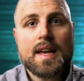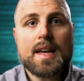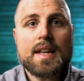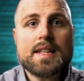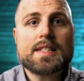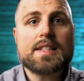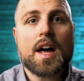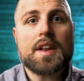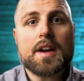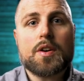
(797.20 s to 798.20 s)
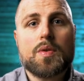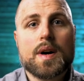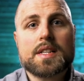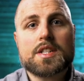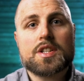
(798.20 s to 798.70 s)
It is not a
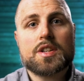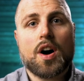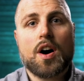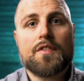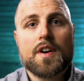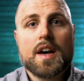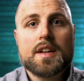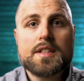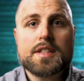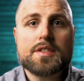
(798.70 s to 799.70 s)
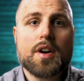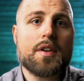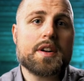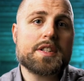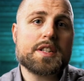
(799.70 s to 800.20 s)
question of
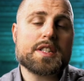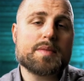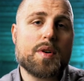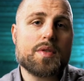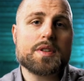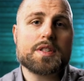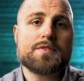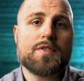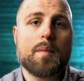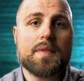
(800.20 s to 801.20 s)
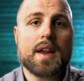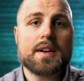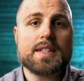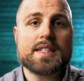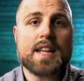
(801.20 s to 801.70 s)
discouraging smokers from their
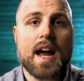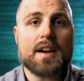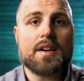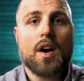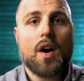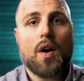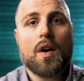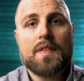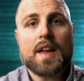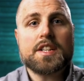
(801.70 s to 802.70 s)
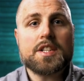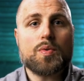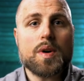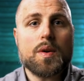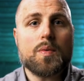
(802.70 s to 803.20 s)
desire or that G
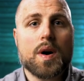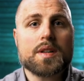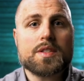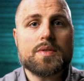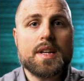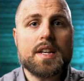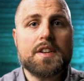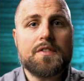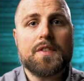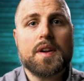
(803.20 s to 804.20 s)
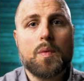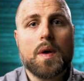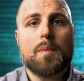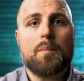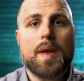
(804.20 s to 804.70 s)
U E wants to interfere
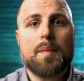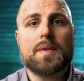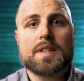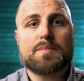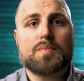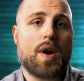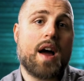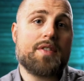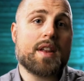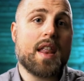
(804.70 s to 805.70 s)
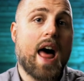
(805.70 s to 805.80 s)
with people's private